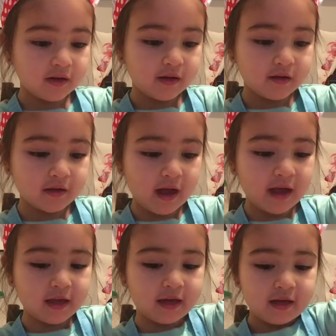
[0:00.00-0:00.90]
It's
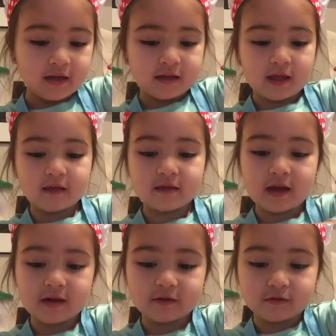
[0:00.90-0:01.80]
okay. Next
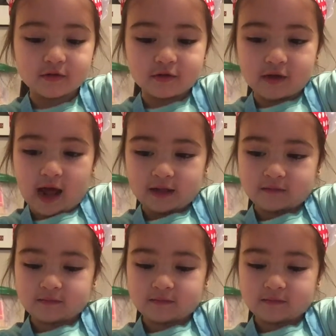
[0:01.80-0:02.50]
time, don't do that.